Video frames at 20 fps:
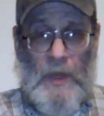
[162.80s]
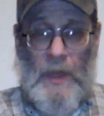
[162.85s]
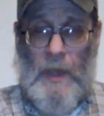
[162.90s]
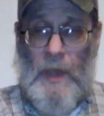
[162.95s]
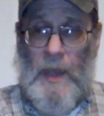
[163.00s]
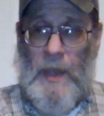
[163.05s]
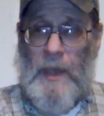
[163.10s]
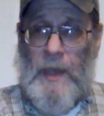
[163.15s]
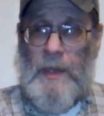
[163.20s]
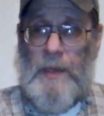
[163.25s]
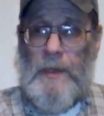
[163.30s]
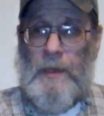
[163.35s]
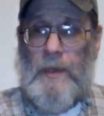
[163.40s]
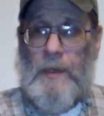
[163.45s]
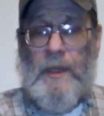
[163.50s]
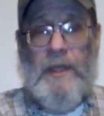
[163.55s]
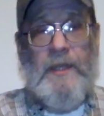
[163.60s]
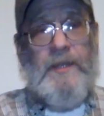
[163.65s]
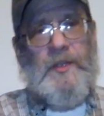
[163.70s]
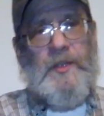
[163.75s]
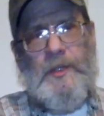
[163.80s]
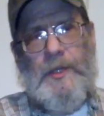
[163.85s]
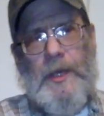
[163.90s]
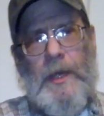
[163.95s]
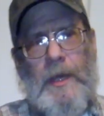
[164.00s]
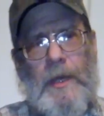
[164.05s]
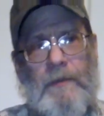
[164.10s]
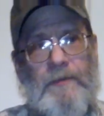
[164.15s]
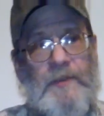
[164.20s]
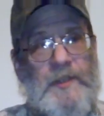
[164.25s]
And
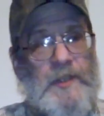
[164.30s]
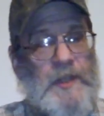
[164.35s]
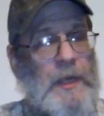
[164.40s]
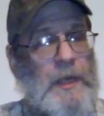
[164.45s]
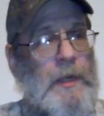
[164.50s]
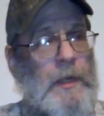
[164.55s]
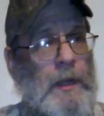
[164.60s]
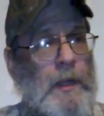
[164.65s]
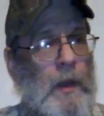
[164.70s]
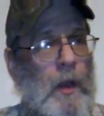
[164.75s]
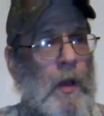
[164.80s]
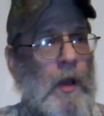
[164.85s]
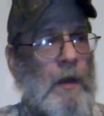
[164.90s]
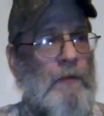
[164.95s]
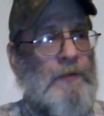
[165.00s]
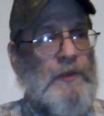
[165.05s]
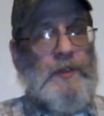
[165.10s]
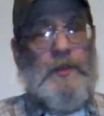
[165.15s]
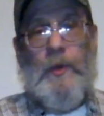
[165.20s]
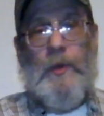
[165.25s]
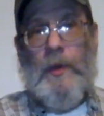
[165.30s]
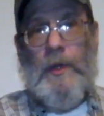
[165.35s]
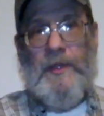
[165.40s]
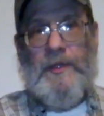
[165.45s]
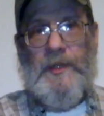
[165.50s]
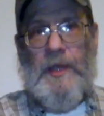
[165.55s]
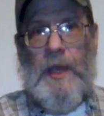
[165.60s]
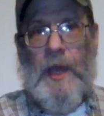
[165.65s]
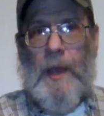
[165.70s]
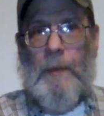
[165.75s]
instead of sending off a soil
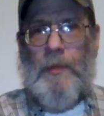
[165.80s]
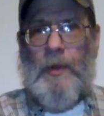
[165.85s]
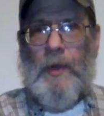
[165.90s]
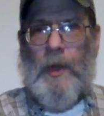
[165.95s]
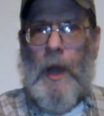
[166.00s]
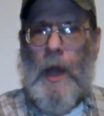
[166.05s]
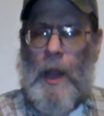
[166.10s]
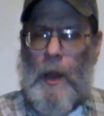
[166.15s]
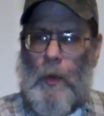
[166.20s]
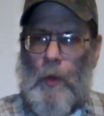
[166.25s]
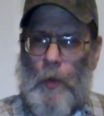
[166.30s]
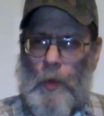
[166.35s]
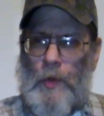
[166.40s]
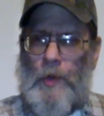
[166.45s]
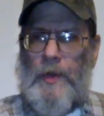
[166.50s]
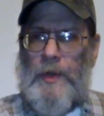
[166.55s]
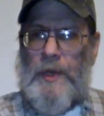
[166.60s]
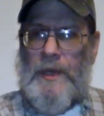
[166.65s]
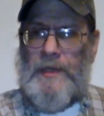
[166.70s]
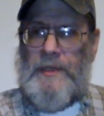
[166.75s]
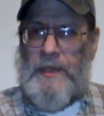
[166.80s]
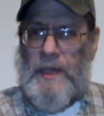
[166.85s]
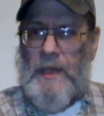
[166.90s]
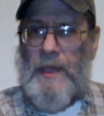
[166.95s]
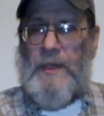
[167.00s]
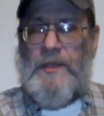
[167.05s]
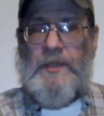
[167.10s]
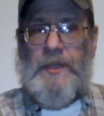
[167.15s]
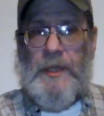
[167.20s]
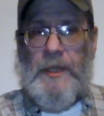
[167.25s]
sample, I ordered a
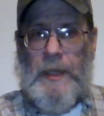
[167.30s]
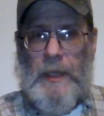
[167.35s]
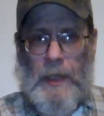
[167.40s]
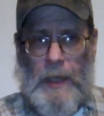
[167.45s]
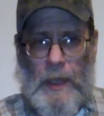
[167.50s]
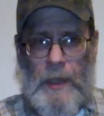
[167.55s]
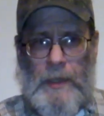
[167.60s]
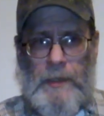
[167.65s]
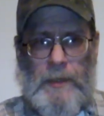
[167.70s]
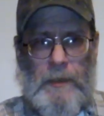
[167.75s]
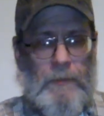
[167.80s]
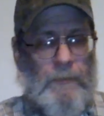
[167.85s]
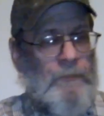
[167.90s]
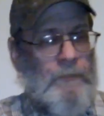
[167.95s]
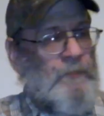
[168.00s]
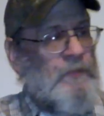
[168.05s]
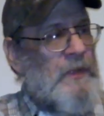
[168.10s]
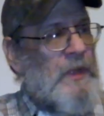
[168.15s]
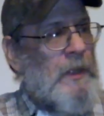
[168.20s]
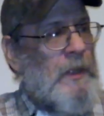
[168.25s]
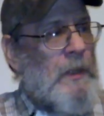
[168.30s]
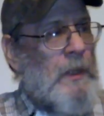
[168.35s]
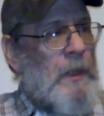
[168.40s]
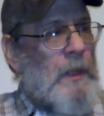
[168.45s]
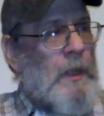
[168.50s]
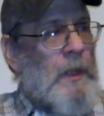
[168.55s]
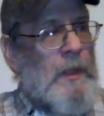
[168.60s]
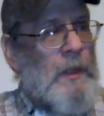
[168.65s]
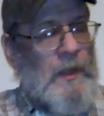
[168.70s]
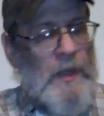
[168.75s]
test kit.
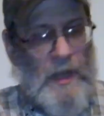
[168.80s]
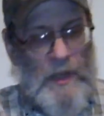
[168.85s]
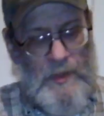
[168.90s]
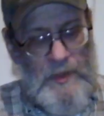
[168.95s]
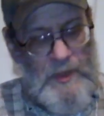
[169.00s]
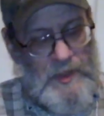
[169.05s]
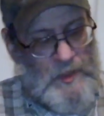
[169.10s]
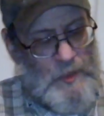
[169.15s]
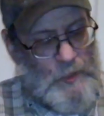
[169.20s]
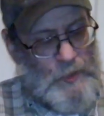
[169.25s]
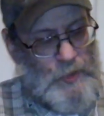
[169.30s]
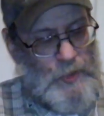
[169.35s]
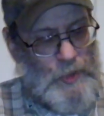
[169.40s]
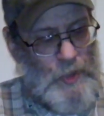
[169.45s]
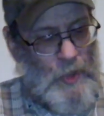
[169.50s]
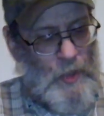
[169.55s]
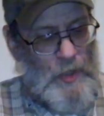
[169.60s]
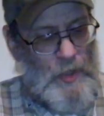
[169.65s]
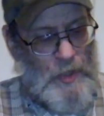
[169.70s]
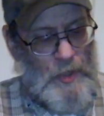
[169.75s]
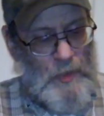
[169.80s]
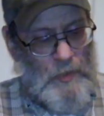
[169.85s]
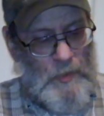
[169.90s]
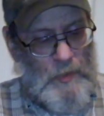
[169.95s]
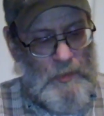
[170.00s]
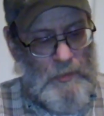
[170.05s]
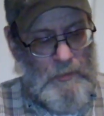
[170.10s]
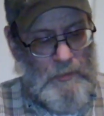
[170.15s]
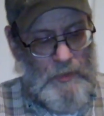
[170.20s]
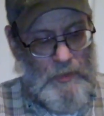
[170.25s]
Now this will show
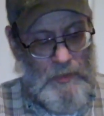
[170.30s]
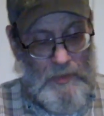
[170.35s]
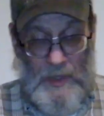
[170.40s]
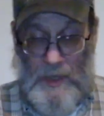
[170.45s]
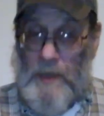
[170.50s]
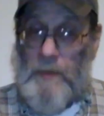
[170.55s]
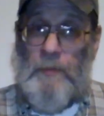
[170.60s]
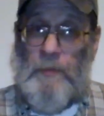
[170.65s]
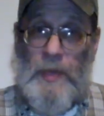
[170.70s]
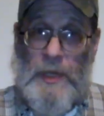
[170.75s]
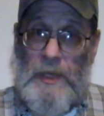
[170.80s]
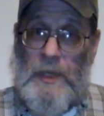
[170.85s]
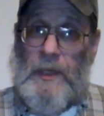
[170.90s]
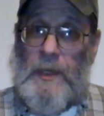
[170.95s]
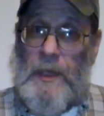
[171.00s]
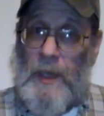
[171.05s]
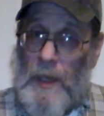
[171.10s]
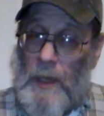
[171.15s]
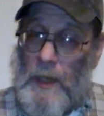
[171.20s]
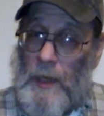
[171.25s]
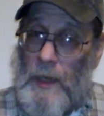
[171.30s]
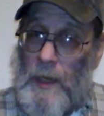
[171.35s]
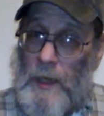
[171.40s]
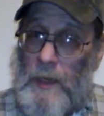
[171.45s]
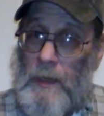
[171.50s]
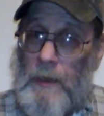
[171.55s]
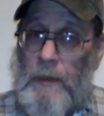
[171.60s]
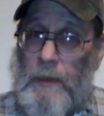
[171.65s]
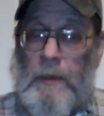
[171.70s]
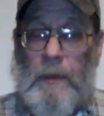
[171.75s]
you your
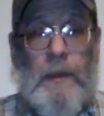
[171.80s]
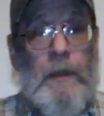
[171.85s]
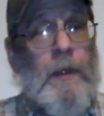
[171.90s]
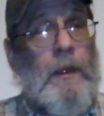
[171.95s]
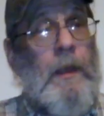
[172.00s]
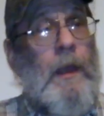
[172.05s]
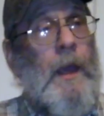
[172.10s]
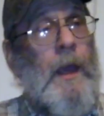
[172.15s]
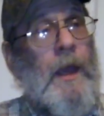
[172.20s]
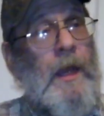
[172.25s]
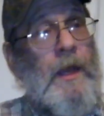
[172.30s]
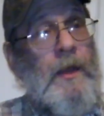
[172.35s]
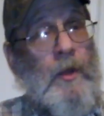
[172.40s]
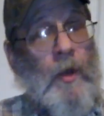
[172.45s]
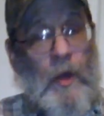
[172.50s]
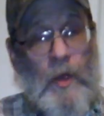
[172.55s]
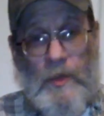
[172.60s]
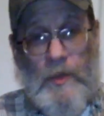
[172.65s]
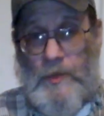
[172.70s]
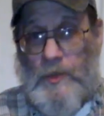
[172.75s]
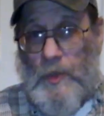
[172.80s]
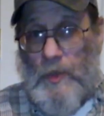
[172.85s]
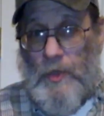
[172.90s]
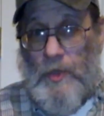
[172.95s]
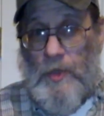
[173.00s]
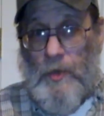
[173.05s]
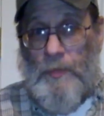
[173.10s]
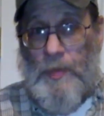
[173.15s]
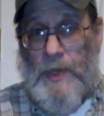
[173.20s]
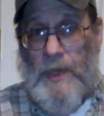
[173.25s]
NPK and also
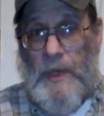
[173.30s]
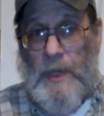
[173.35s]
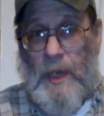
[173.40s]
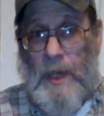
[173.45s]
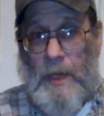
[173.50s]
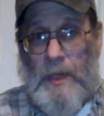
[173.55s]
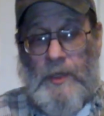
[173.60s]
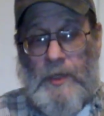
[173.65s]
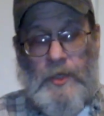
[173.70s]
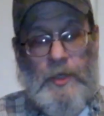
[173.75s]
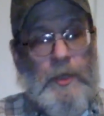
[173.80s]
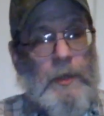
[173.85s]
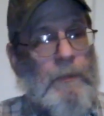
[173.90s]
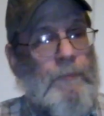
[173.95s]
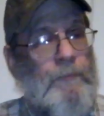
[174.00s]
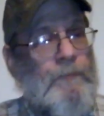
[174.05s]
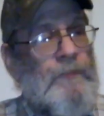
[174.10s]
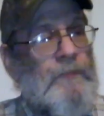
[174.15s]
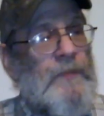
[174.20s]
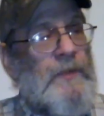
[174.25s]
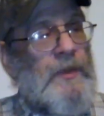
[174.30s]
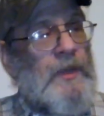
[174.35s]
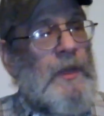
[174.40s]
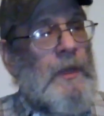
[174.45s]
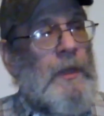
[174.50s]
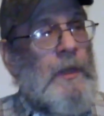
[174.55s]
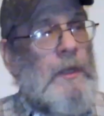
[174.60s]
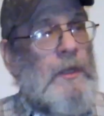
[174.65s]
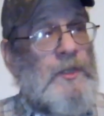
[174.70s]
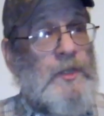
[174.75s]
your pH.
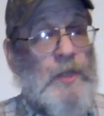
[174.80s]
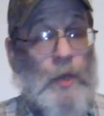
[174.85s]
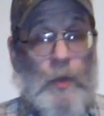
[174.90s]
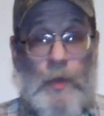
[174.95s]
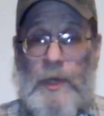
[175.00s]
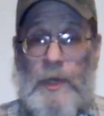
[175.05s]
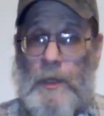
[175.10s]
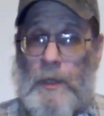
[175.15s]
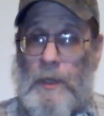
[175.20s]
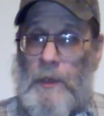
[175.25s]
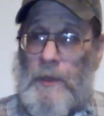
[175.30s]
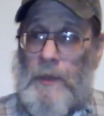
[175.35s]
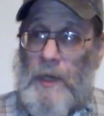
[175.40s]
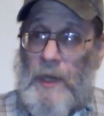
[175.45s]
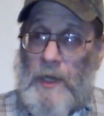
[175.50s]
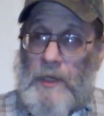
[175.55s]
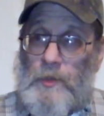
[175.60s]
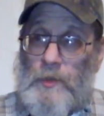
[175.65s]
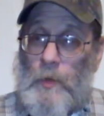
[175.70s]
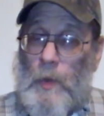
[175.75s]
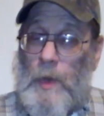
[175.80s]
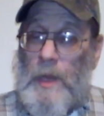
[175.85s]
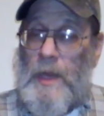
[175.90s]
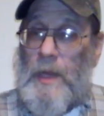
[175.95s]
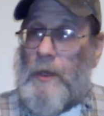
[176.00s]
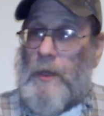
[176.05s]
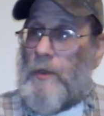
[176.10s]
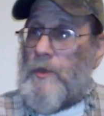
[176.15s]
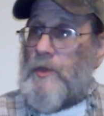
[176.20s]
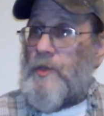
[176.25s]
So here in the next
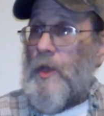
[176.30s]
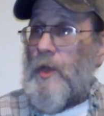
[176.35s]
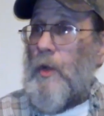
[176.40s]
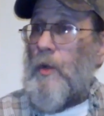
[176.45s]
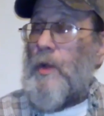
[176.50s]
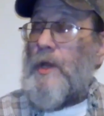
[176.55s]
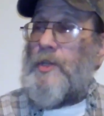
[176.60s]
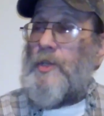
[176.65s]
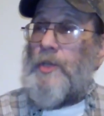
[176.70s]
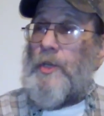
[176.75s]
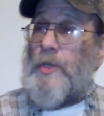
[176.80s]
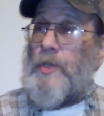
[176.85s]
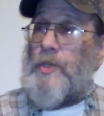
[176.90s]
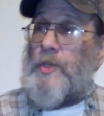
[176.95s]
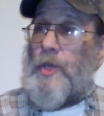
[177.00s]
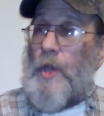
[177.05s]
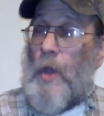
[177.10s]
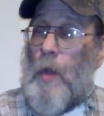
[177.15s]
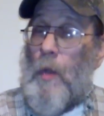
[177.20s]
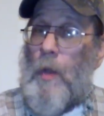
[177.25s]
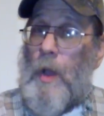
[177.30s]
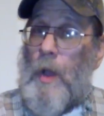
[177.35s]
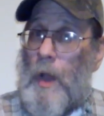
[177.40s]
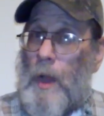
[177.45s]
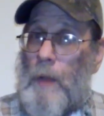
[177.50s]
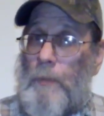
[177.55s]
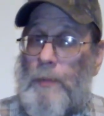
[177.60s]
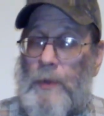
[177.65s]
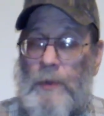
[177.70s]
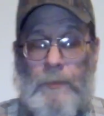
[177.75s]
week or so, it should show
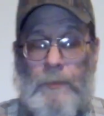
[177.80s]
up,